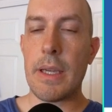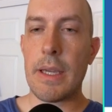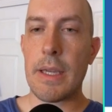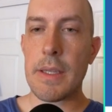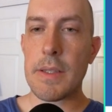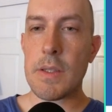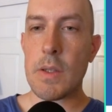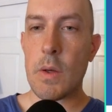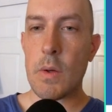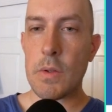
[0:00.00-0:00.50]

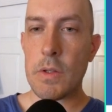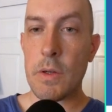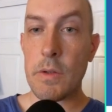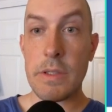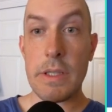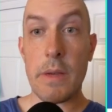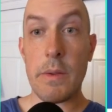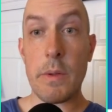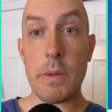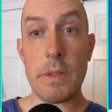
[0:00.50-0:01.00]
So it turns
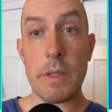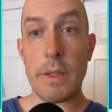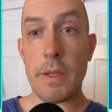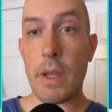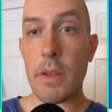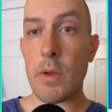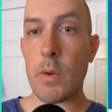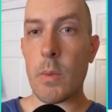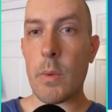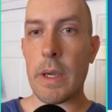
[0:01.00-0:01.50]
out there's
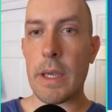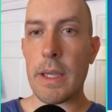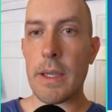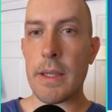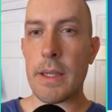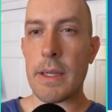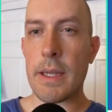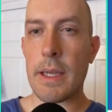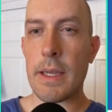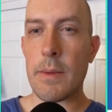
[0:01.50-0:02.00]
another way
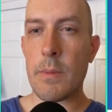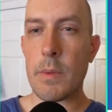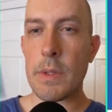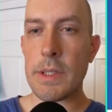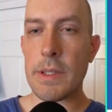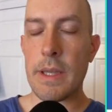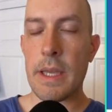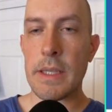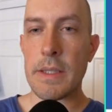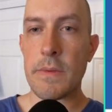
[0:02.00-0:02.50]
that I
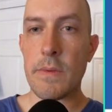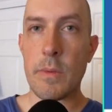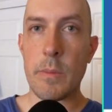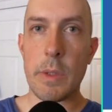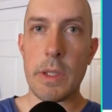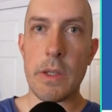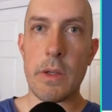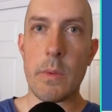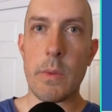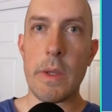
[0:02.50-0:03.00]
wasn't as
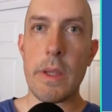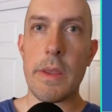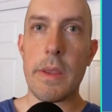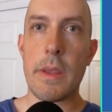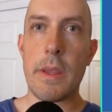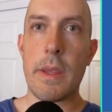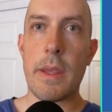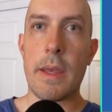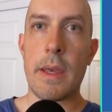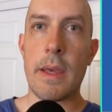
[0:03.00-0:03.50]
familiar with,
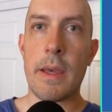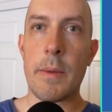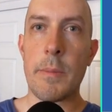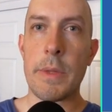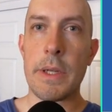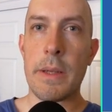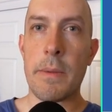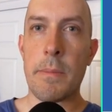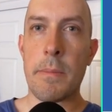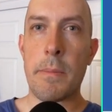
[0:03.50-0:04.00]
um, but
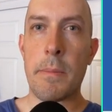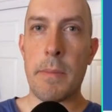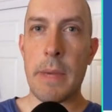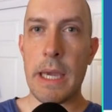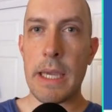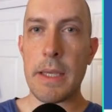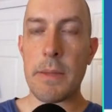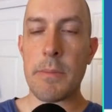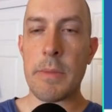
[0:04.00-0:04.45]
it might